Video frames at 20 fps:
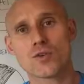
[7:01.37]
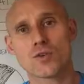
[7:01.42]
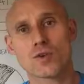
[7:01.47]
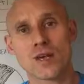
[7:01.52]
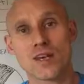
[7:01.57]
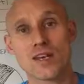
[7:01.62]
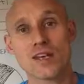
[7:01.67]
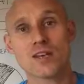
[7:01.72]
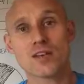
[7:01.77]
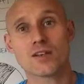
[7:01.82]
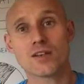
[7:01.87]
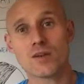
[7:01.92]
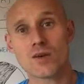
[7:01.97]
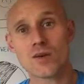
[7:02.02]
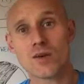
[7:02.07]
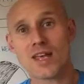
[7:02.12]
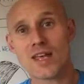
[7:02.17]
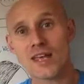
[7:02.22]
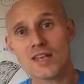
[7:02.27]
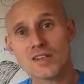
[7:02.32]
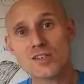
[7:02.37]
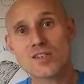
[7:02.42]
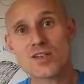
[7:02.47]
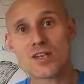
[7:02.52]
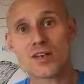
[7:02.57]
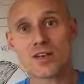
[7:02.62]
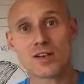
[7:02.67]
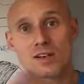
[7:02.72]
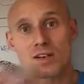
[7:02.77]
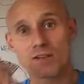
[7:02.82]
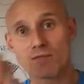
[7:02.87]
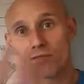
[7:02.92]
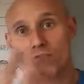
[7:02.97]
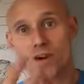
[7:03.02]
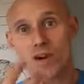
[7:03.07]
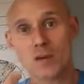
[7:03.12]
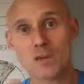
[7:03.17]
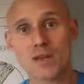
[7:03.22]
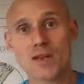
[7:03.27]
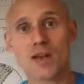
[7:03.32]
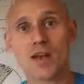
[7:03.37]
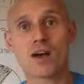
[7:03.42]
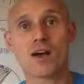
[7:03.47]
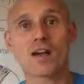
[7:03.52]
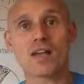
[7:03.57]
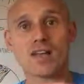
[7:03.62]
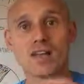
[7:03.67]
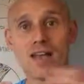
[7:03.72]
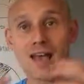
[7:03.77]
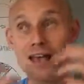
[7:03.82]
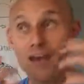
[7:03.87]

your internal environment, i.e.